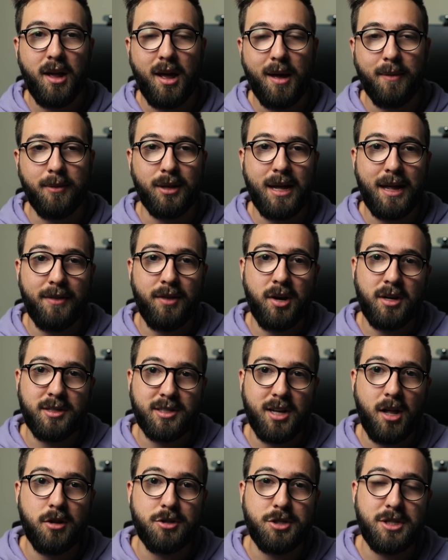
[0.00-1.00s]
I'm glad that
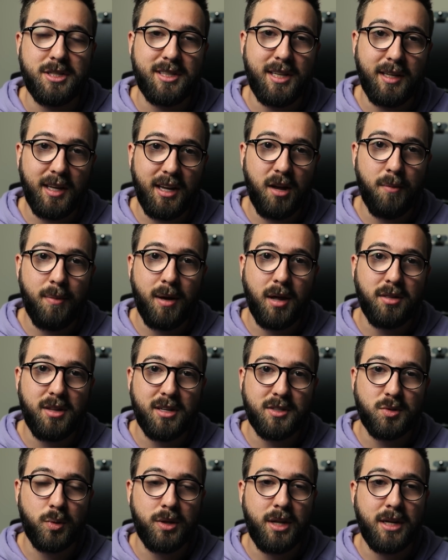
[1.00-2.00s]
Ontology is thinking about
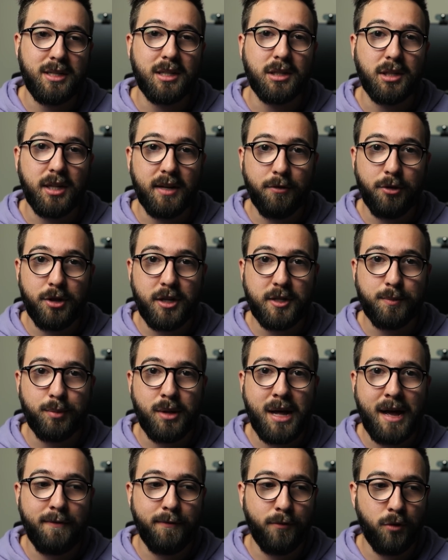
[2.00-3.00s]
this when they deliver these
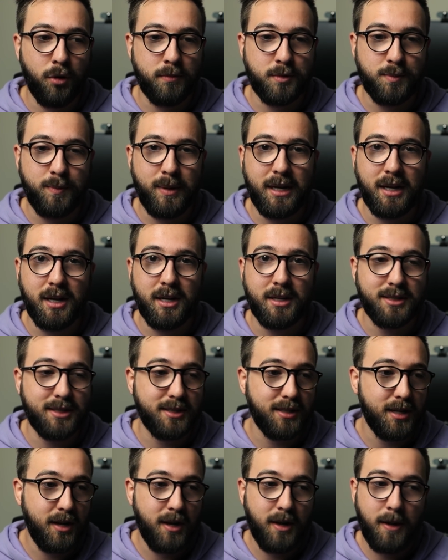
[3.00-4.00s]
platforms,
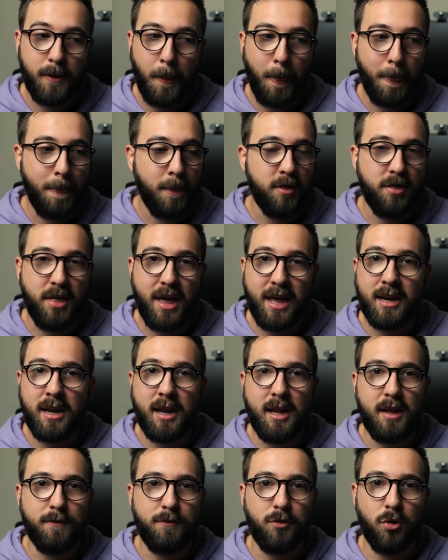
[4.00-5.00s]
because then
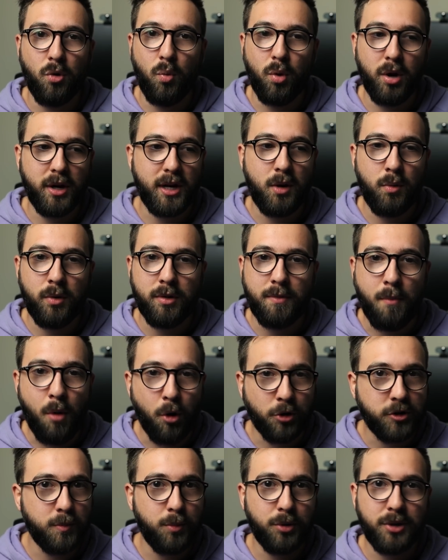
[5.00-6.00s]
if you're working with
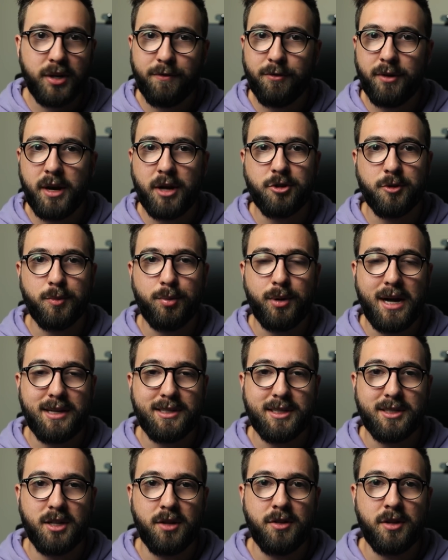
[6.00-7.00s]
multiple different
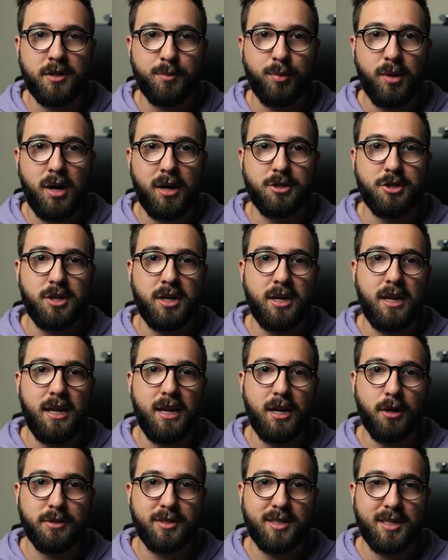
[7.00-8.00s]
enterprises on this blockchain
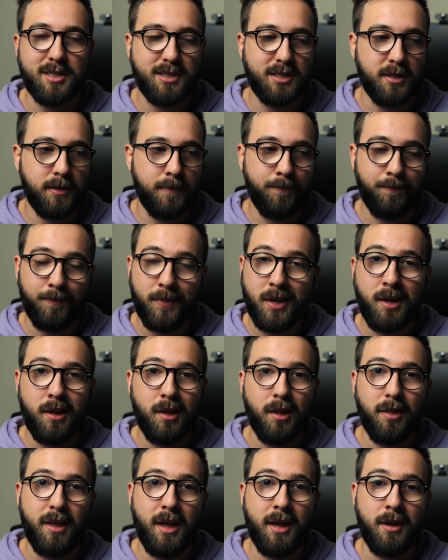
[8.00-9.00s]
ecosystem,
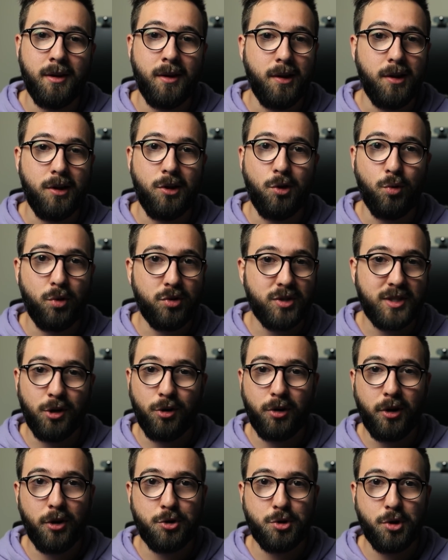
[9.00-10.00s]
then you
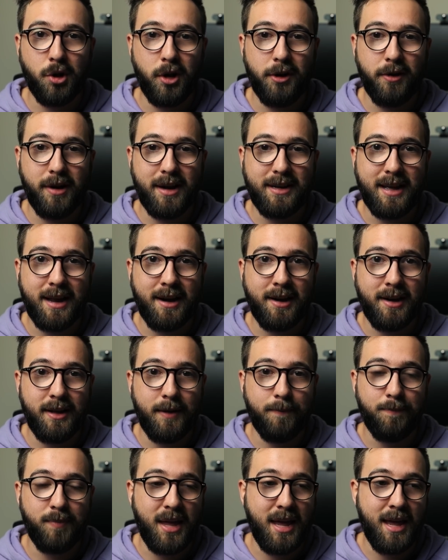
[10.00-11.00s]
still control your
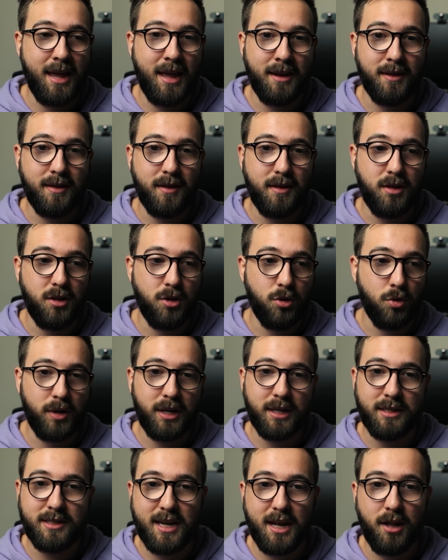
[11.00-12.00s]
identity and you
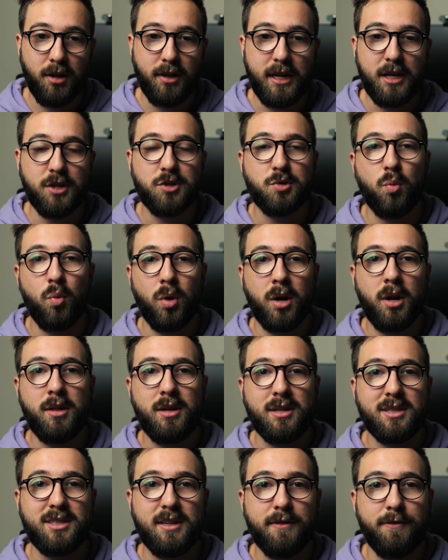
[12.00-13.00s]
can tell each one of
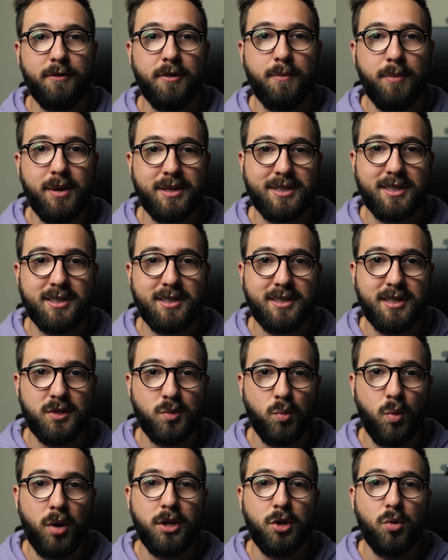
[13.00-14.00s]
these different
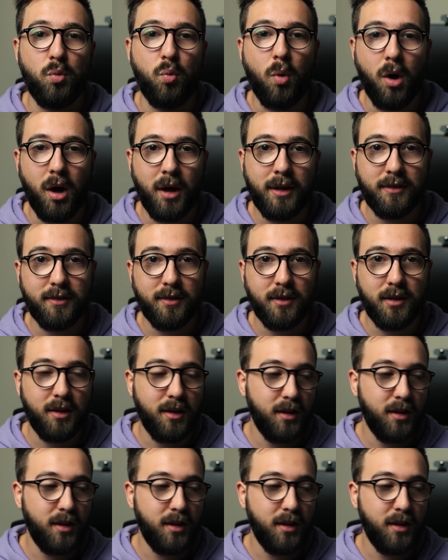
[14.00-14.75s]
businesses what you want